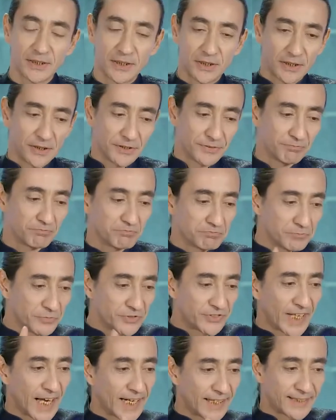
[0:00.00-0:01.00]
or
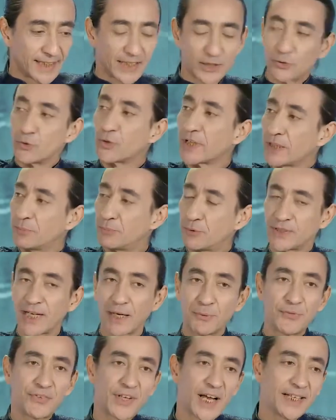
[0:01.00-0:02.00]
a tank that you can put
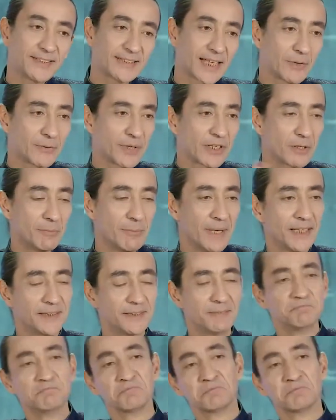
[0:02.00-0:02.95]
outside I recommend